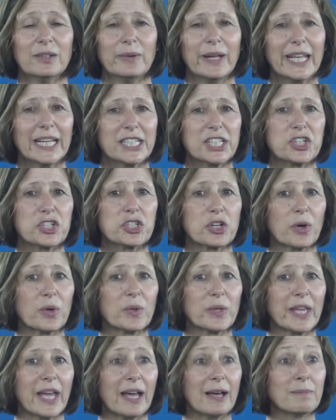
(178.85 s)
We get to
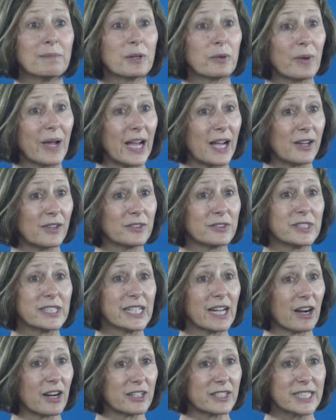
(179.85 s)
show them
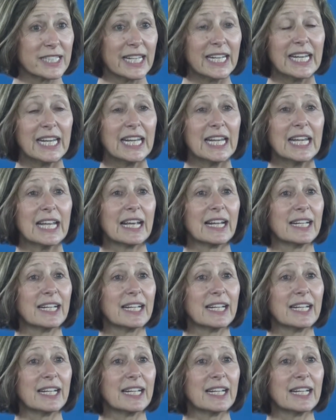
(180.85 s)
around our city